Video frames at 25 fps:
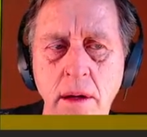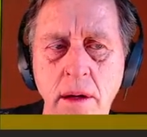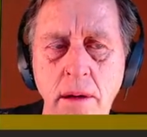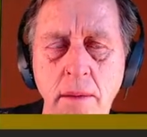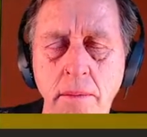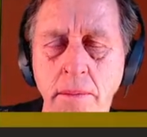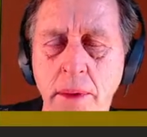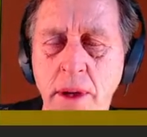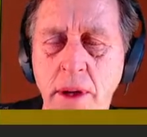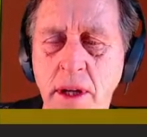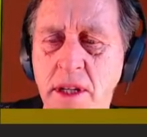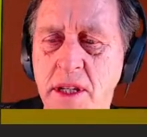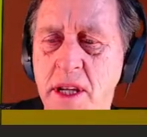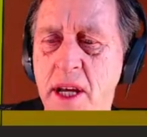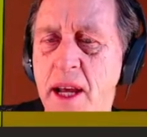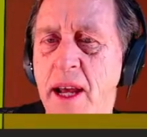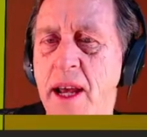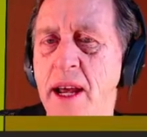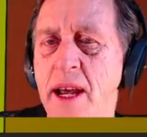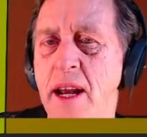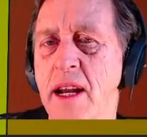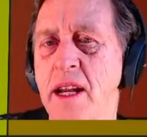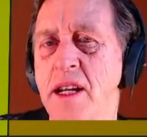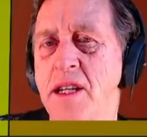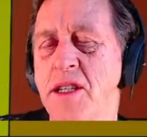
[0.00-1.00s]

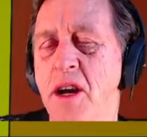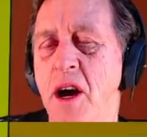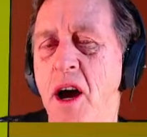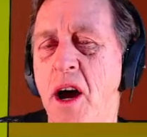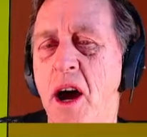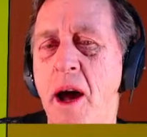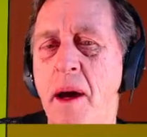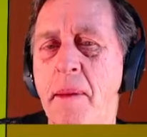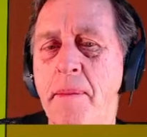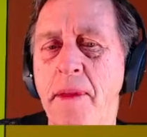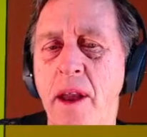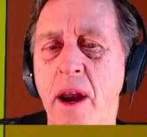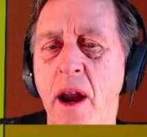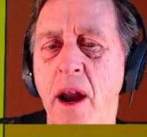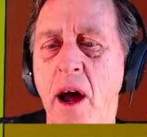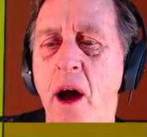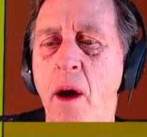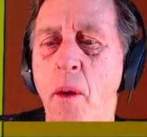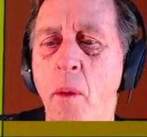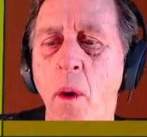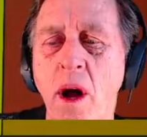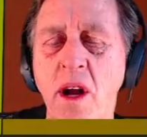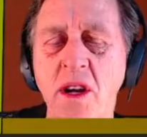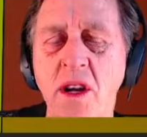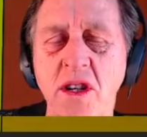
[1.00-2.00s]
particular time that I
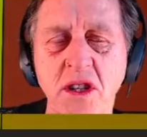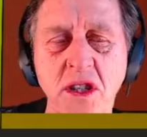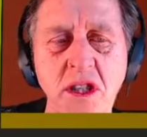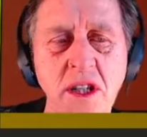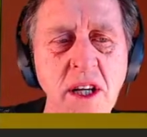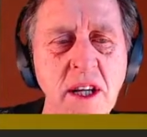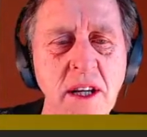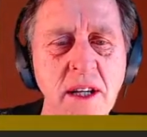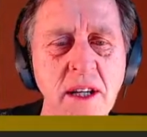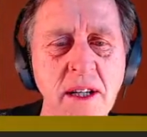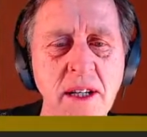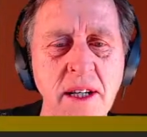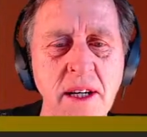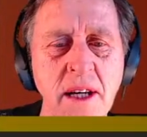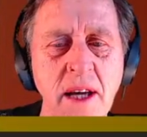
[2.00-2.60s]
watched it.